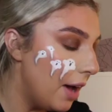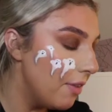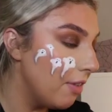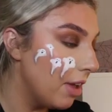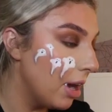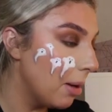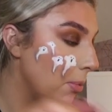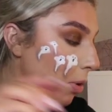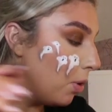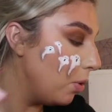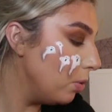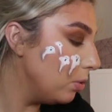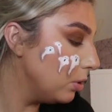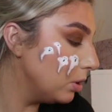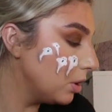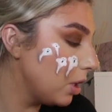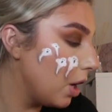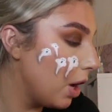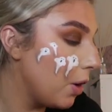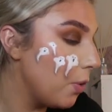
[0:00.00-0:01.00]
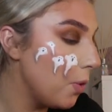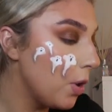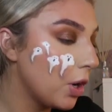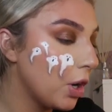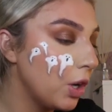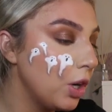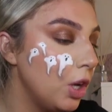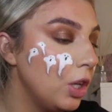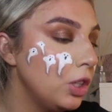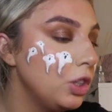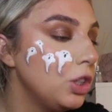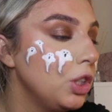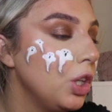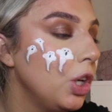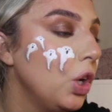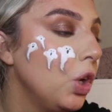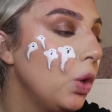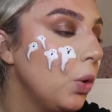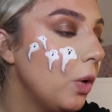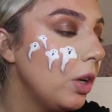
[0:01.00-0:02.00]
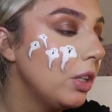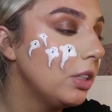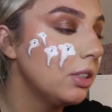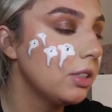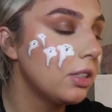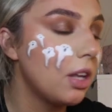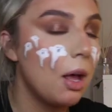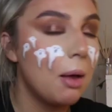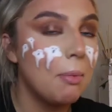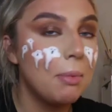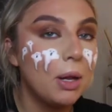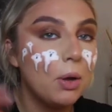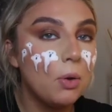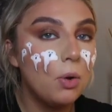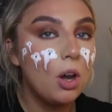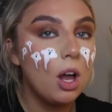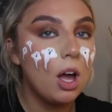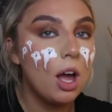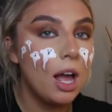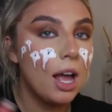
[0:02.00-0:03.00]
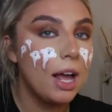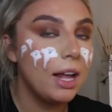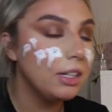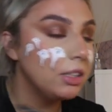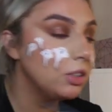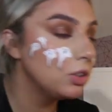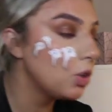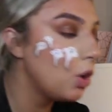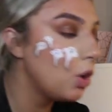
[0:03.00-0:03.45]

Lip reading: And then I'm also gonna do some little lines